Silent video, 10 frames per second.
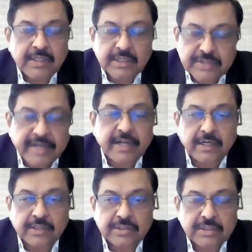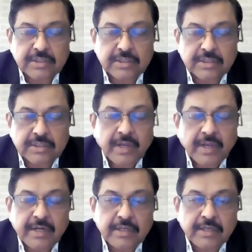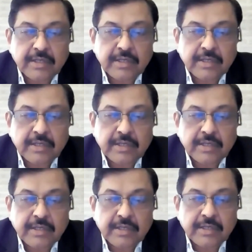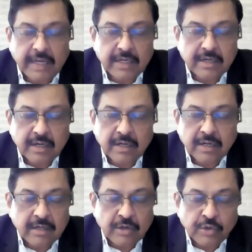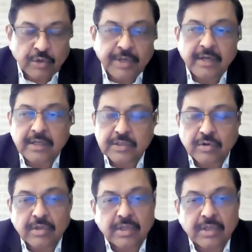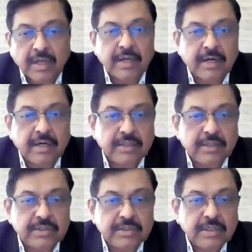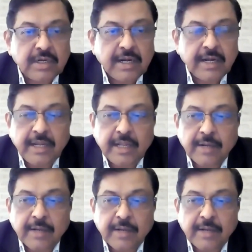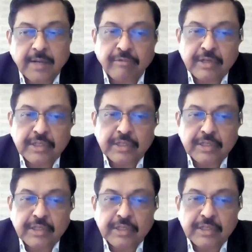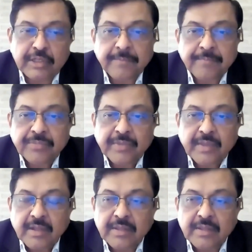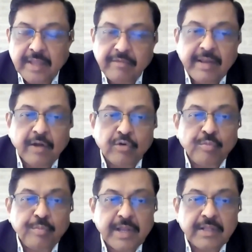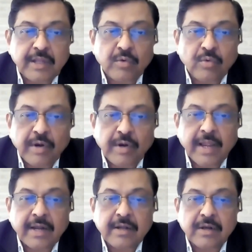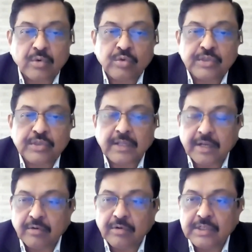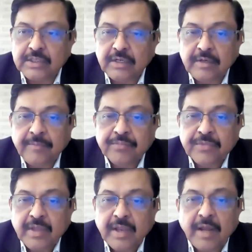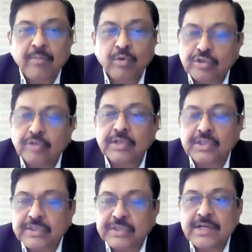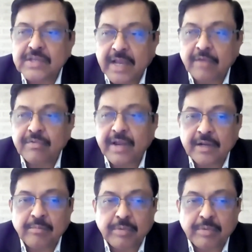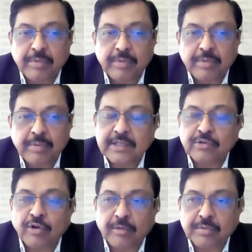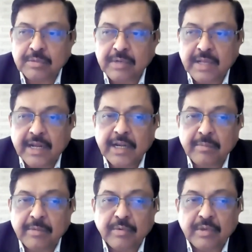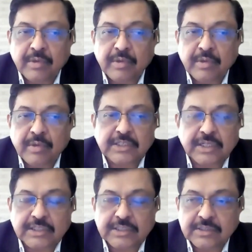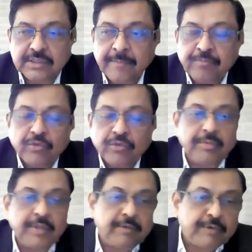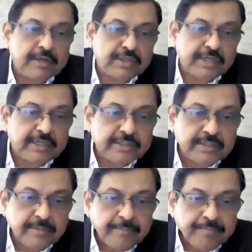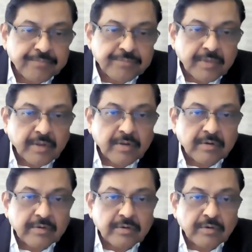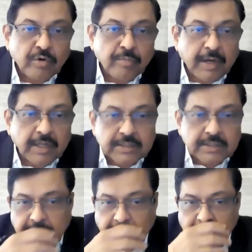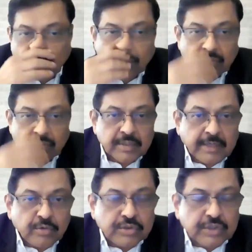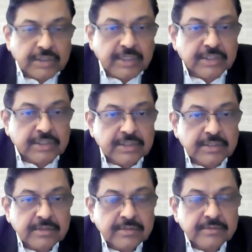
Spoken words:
in the state list and it is not in the union list or the concurrent list. And therefore, every states, they will have to make their own act, rules and the regulation. And most of the states have that in place. And there's a lot of similarity between these legislations of the different states. Gopal Singh Yadav, can you suggest